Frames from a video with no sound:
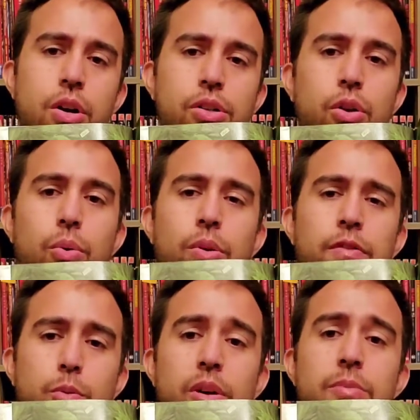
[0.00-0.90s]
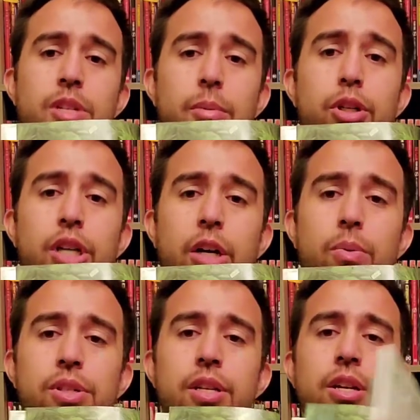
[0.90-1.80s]
So if you want to double check
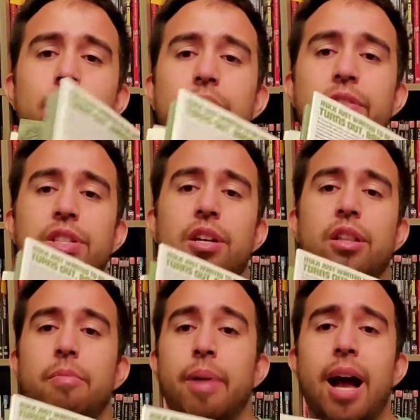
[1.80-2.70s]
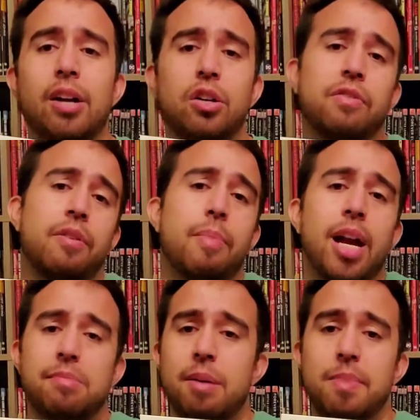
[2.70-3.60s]
what's in here, if it's not on the back, or if the
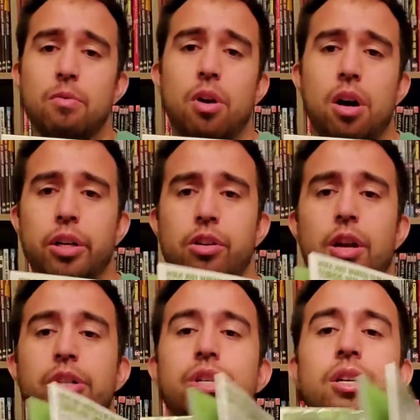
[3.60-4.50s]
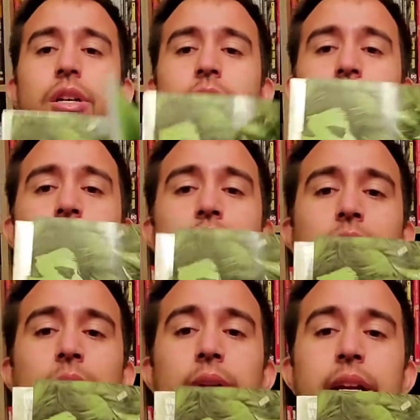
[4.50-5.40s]
back might be wrong, you're not sure,
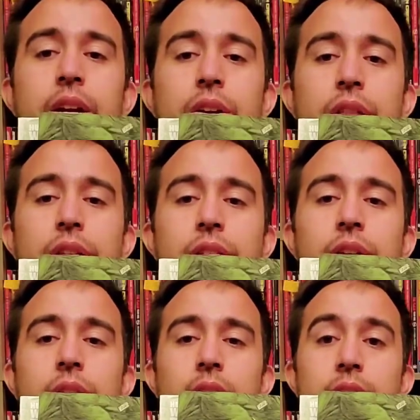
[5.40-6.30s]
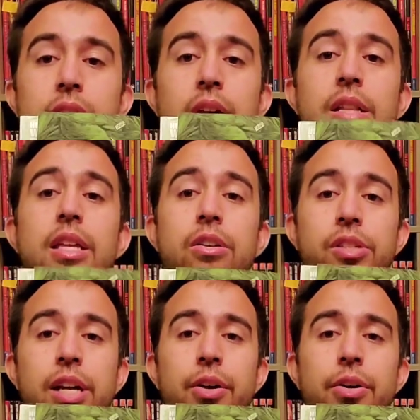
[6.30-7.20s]
check right here in this indica and it'll
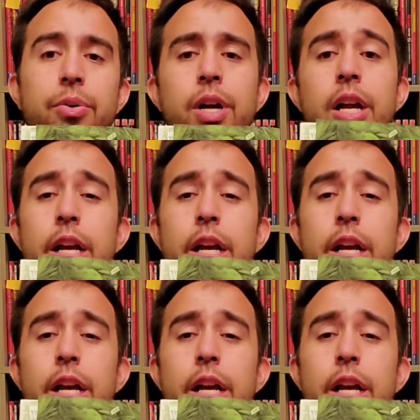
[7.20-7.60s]
tell you.